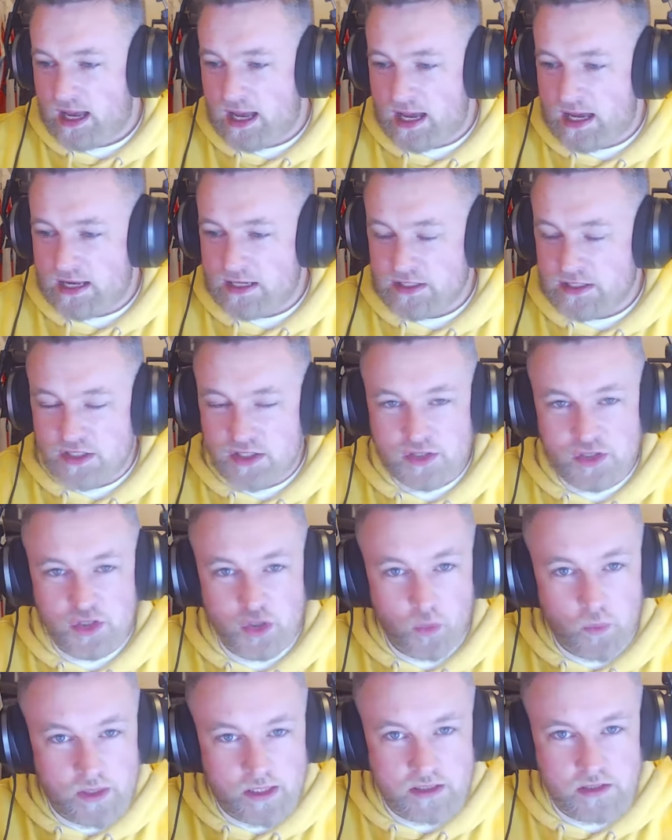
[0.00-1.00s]
And
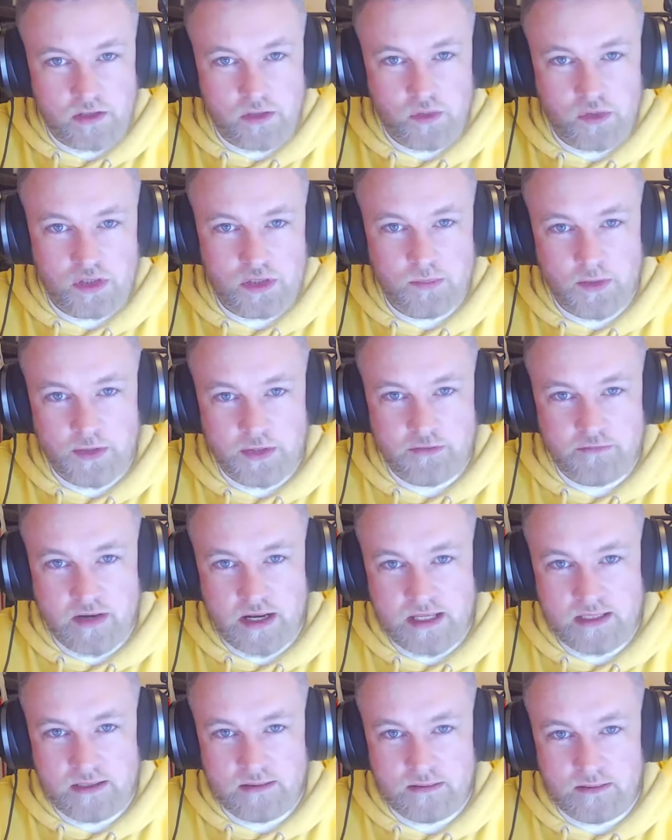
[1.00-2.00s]
so we use them on the
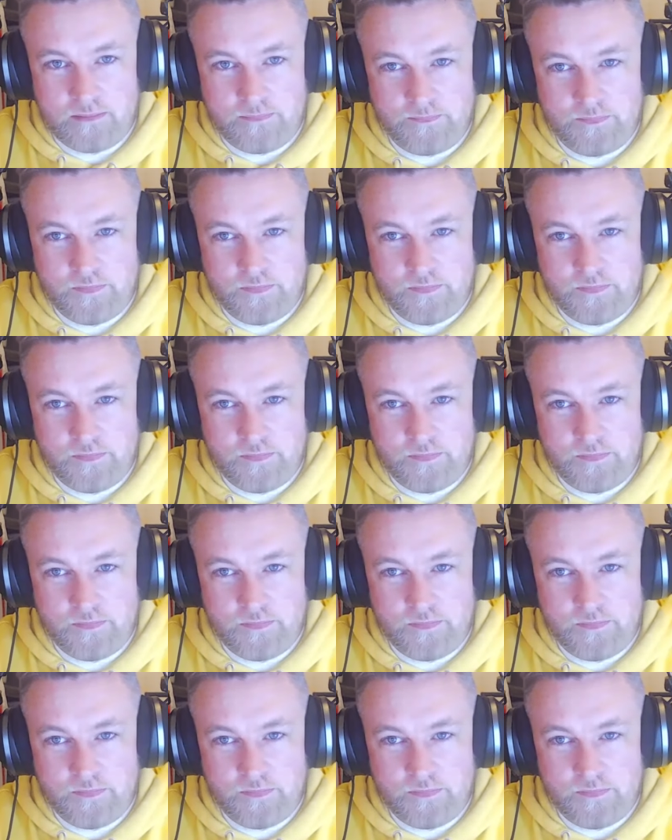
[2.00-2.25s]
regular.